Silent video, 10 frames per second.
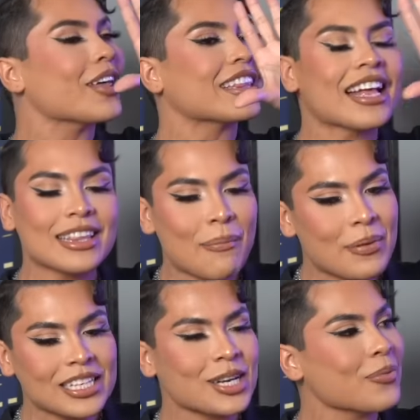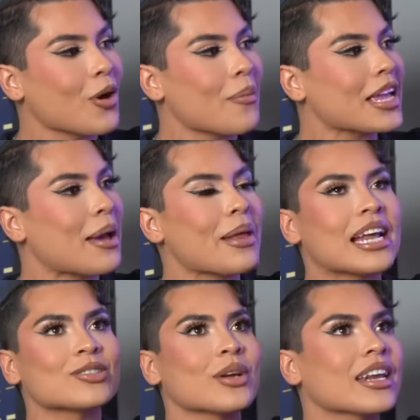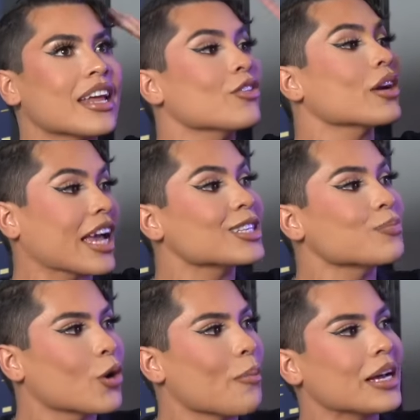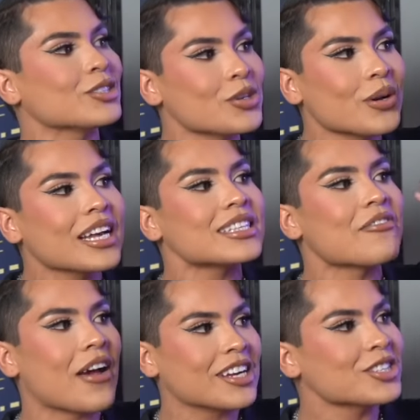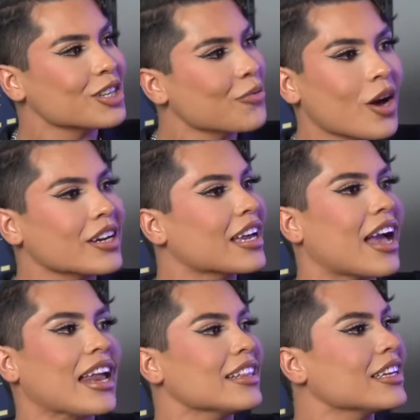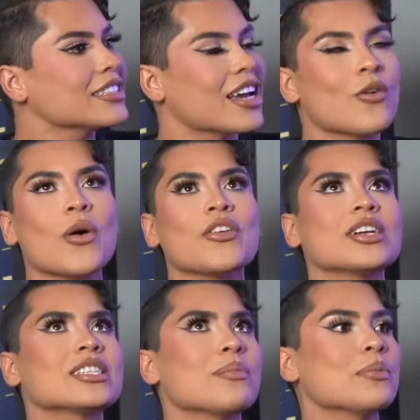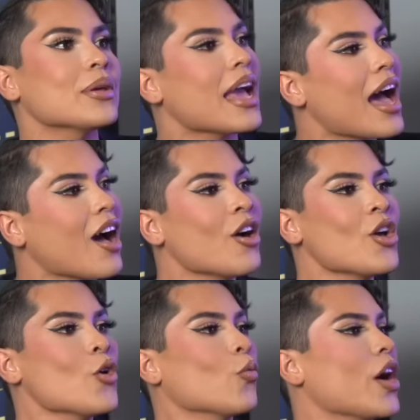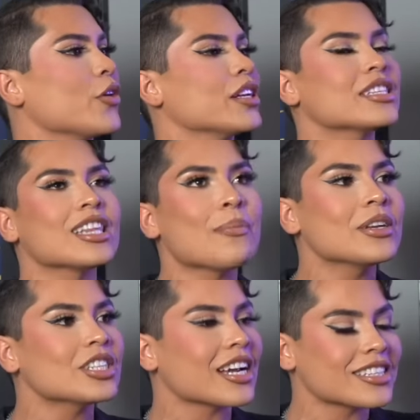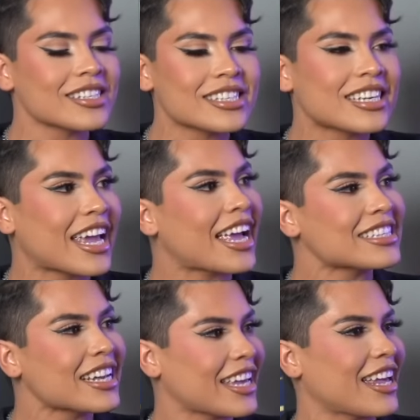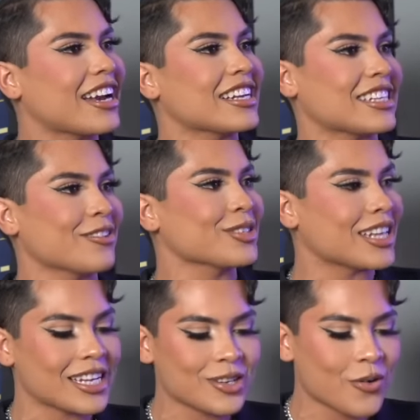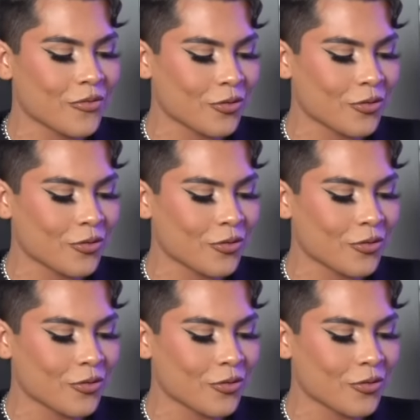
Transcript: de tanta pinche broma, ya me la estoy creyendo que es broma. Do you guys eventually want to get anything done, whether it's a BBL, whether it's lip injections? ¿Qué se quieren hacer ustedes en un